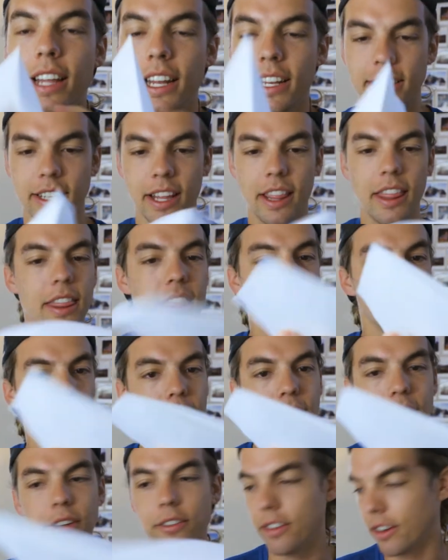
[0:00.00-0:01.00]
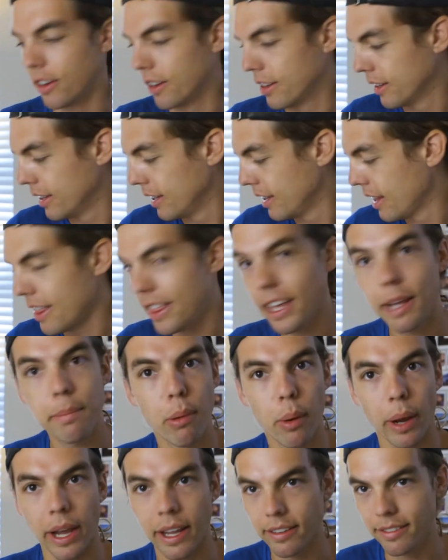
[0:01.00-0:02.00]
a thick filter. Thick
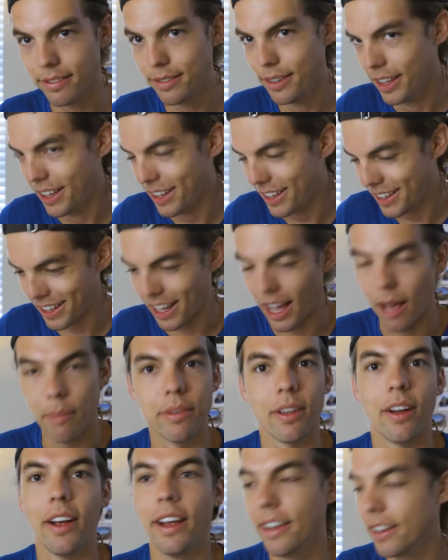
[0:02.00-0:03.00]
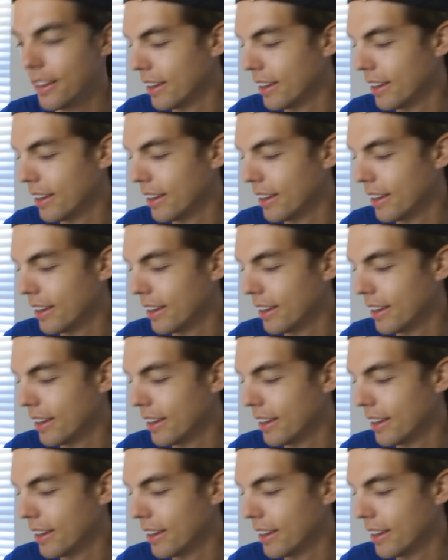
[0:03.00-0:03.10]
boy, I'm sorry.